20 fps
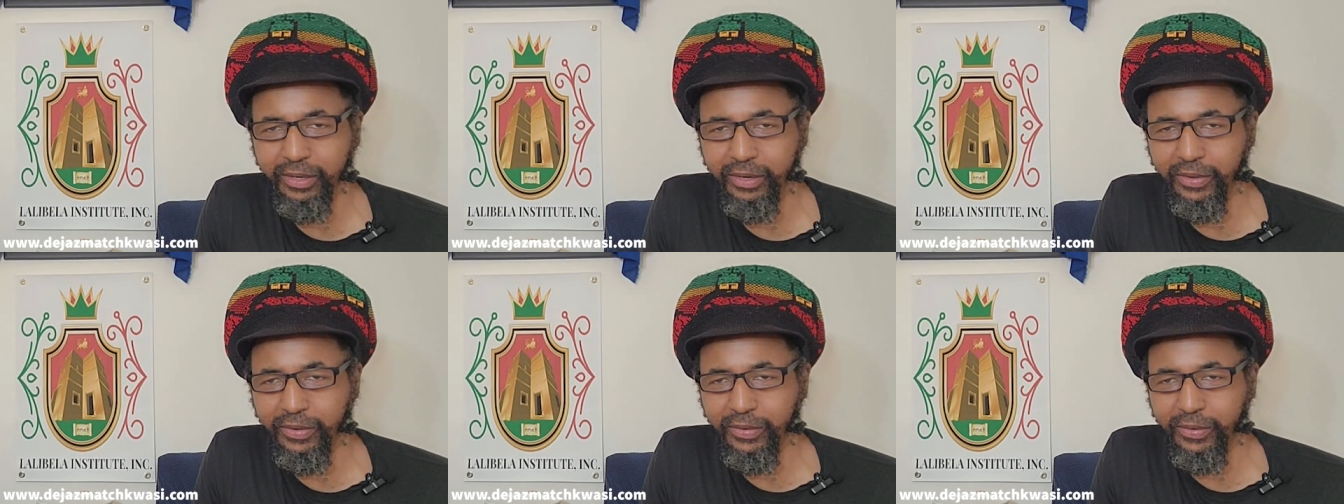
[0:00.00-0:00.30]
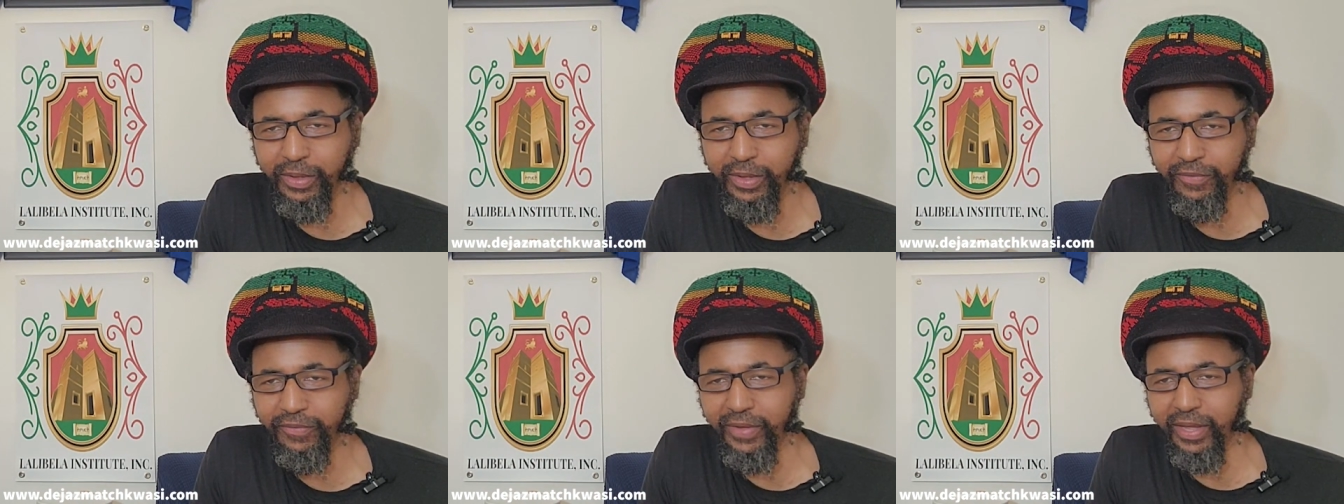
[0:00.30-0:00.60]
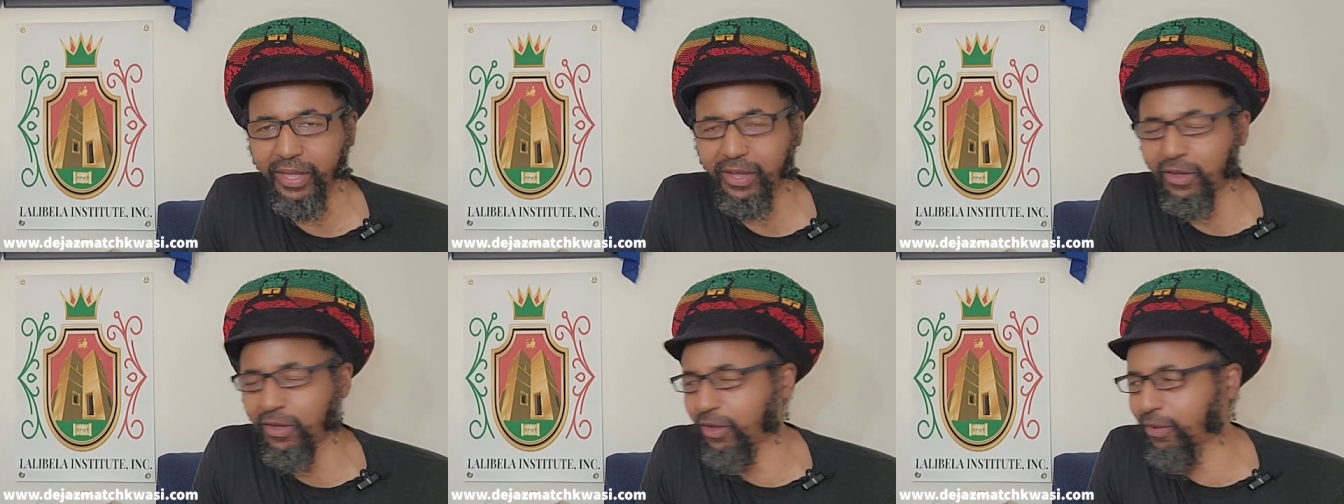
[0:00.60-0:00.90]
You know, if
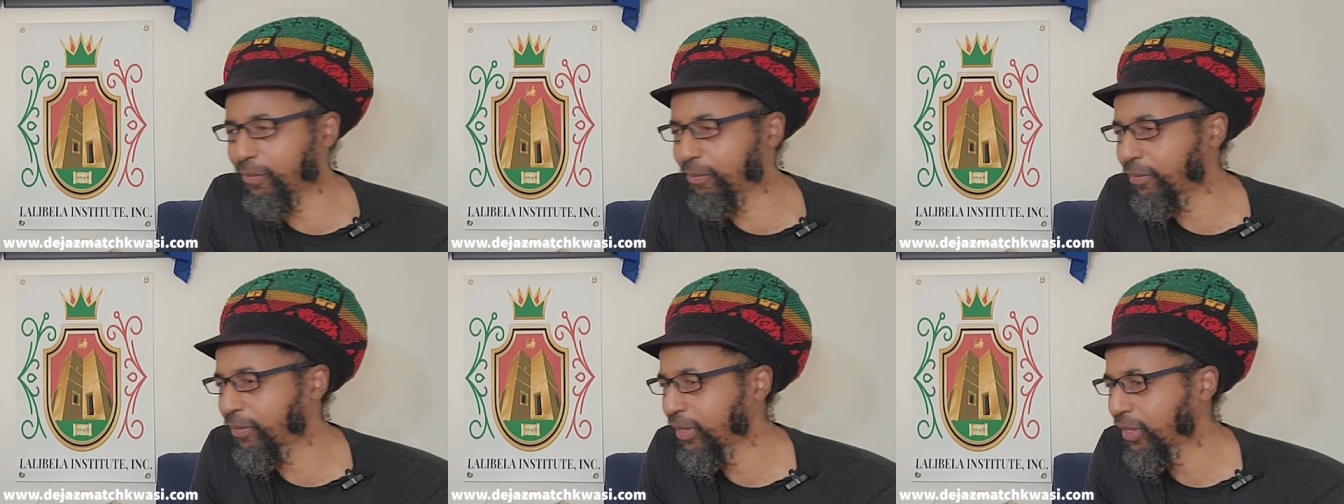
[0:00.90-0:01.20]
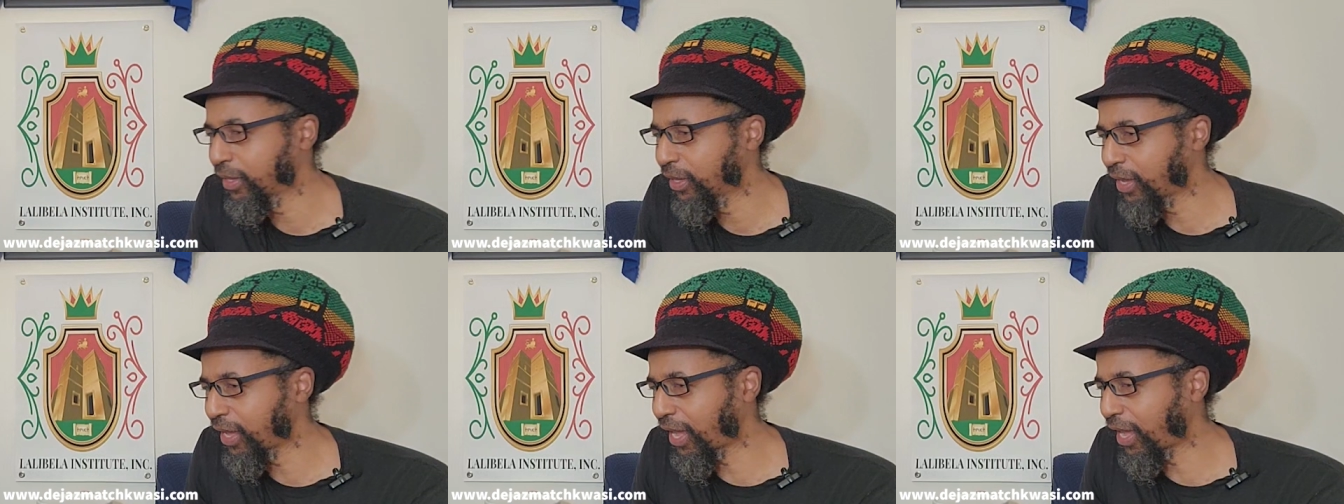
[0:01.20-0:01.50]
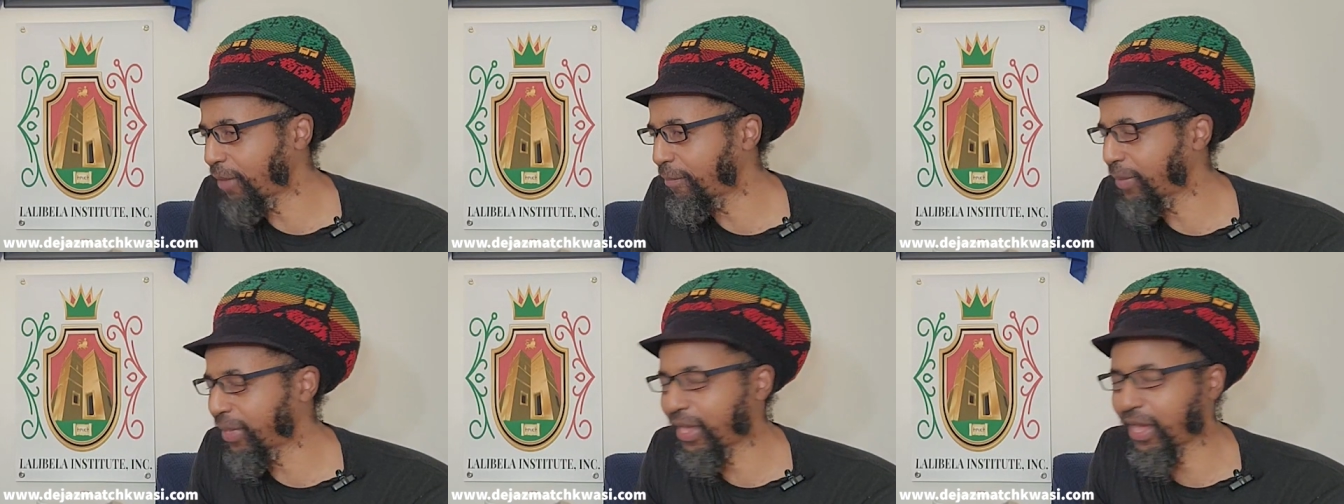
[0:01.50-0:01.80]
I come, mm-hmm.
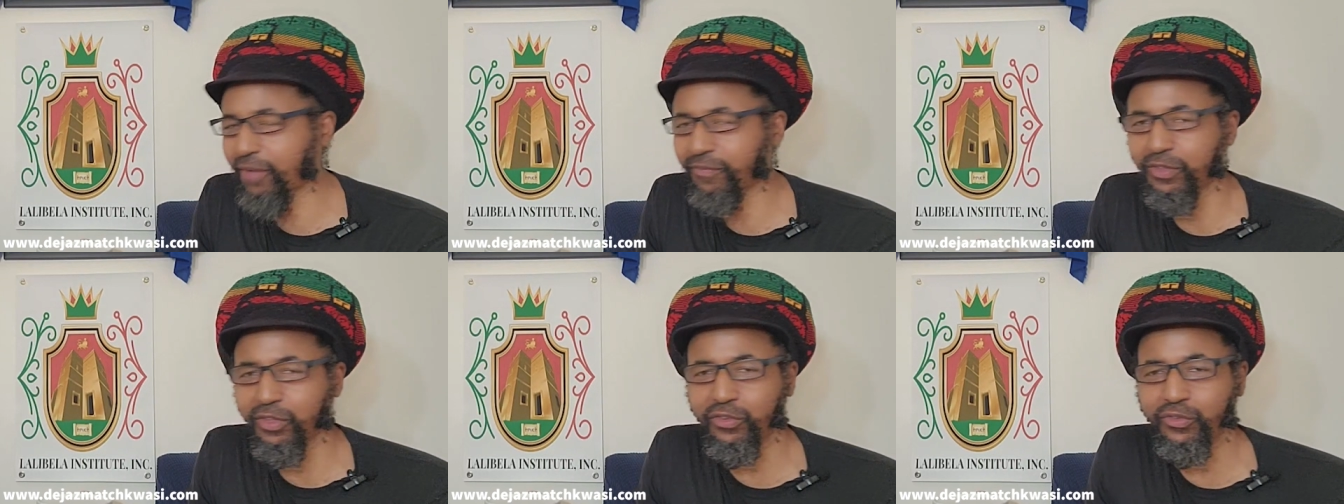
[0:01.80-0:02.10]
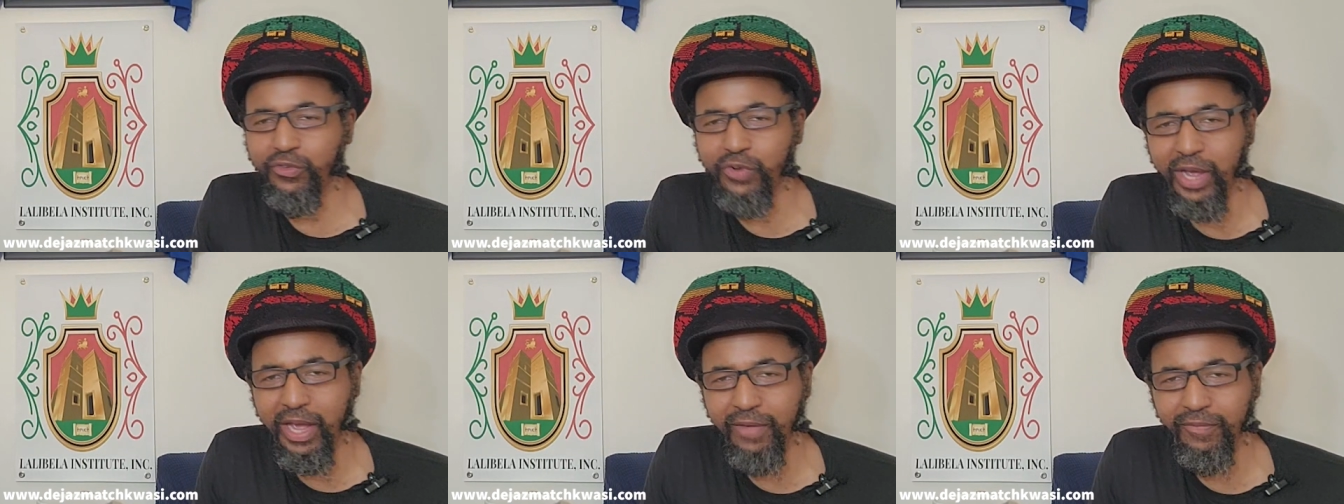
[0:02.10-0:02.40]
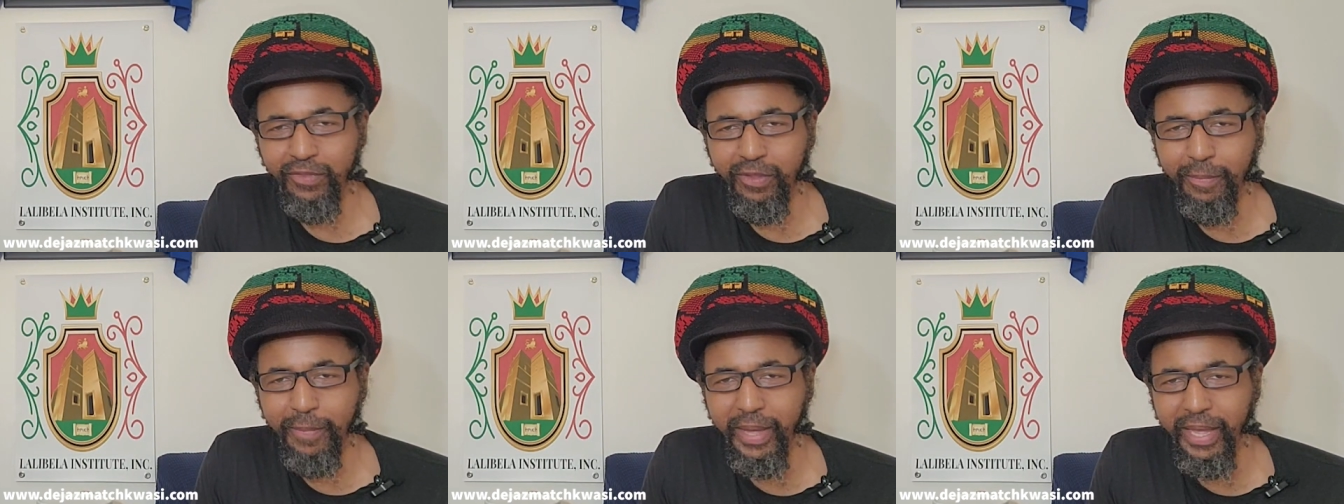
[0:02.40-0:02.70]
I may have to
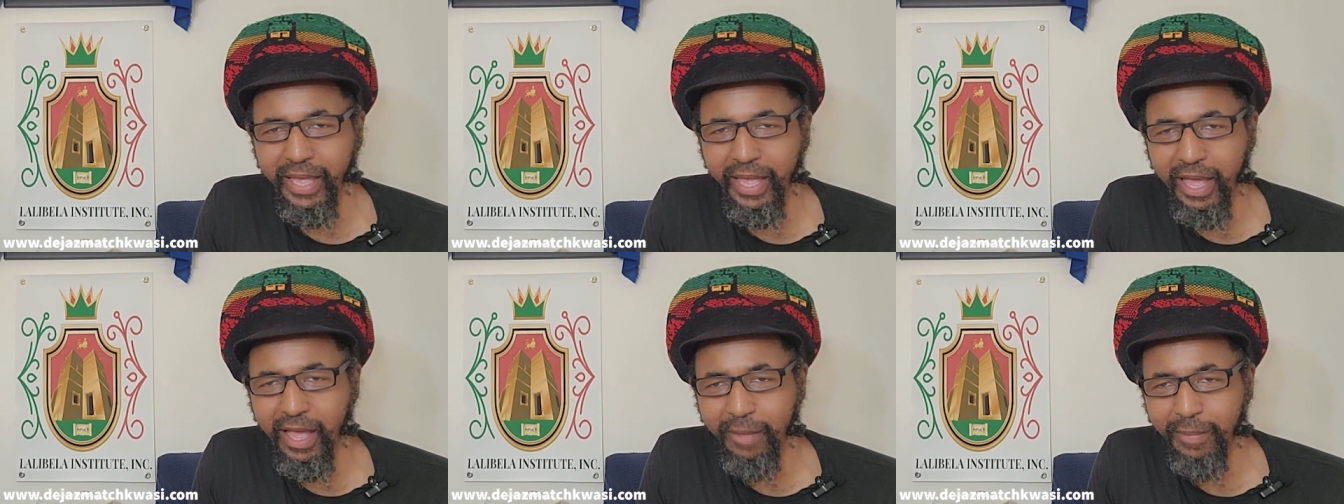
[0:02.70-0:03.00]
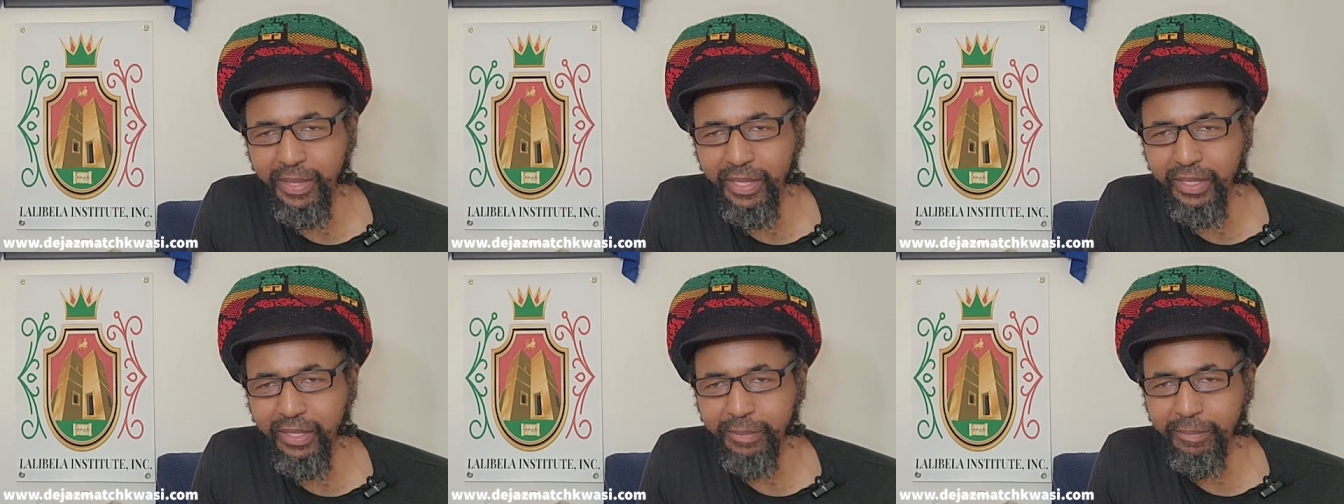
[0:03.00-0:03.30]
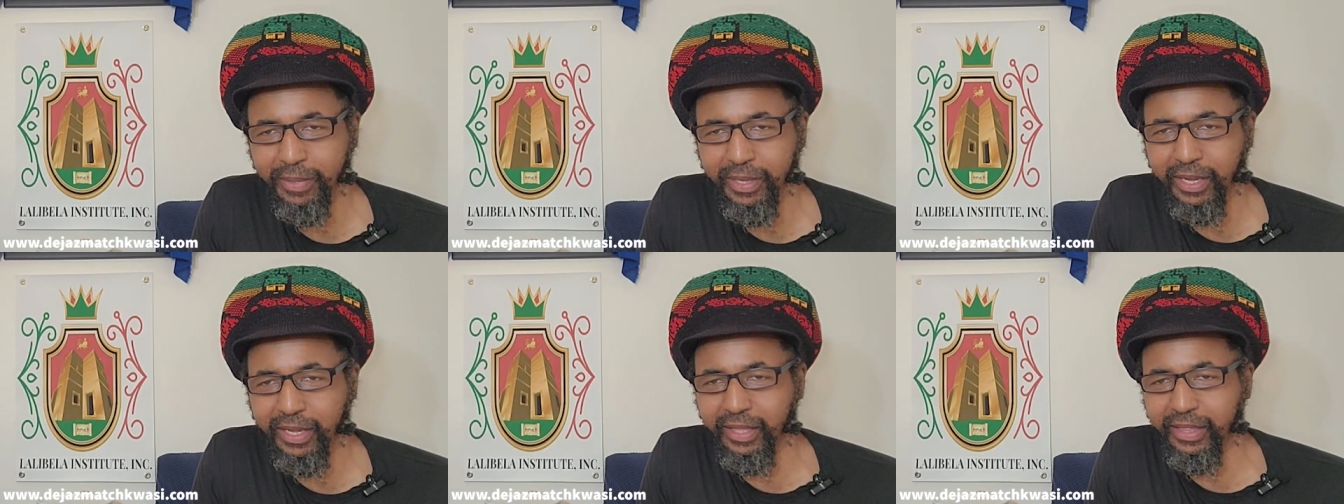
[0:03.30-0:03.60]
drive to Miami
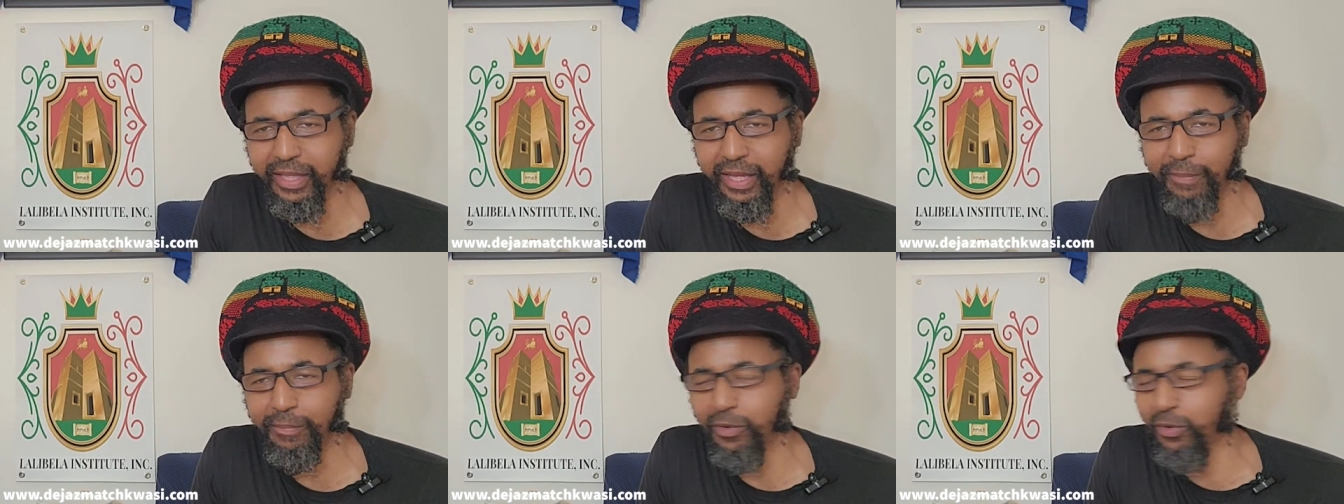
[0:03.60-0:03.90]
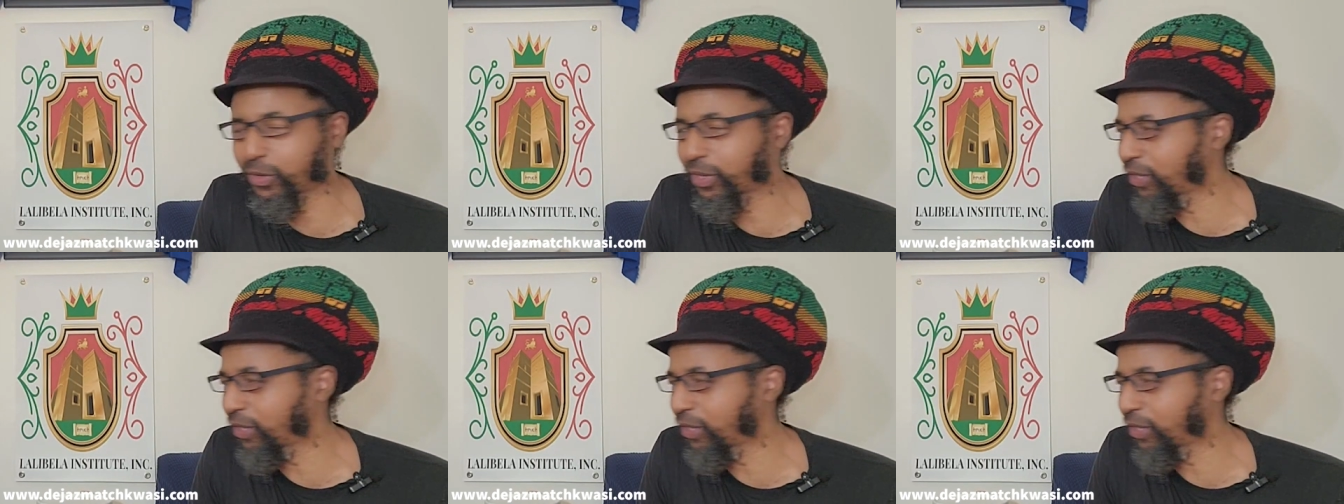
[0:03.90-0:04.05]
because I'm